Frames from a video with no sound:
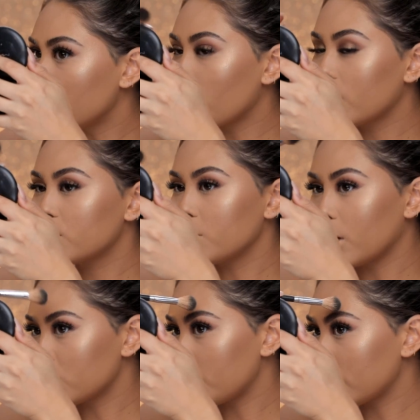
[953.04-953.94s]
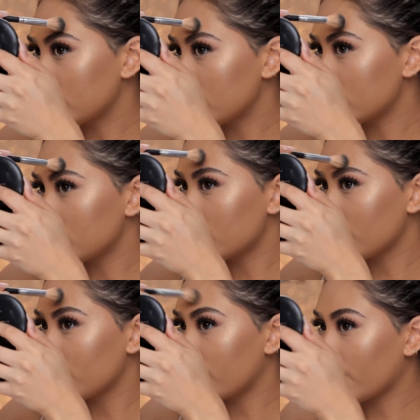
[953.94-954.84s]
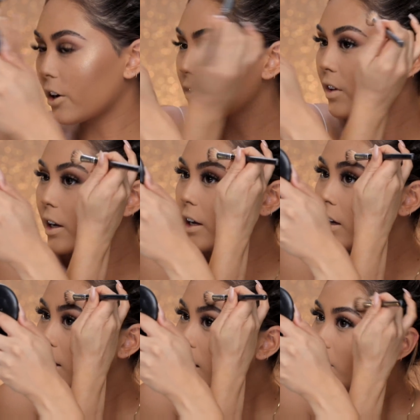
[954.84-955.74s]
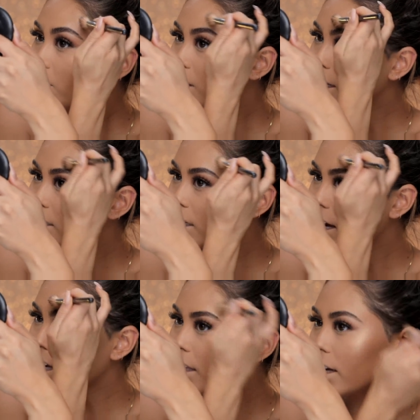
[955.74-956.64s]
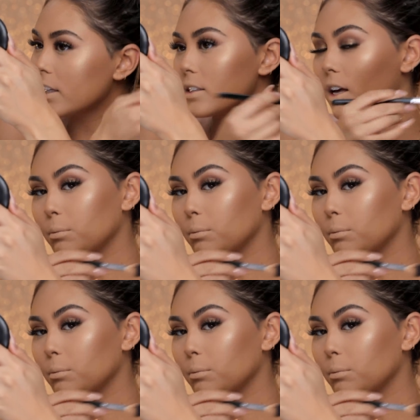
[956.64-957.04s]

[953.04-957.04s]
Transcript: You don't want too much because this is a very, very blinding highlight,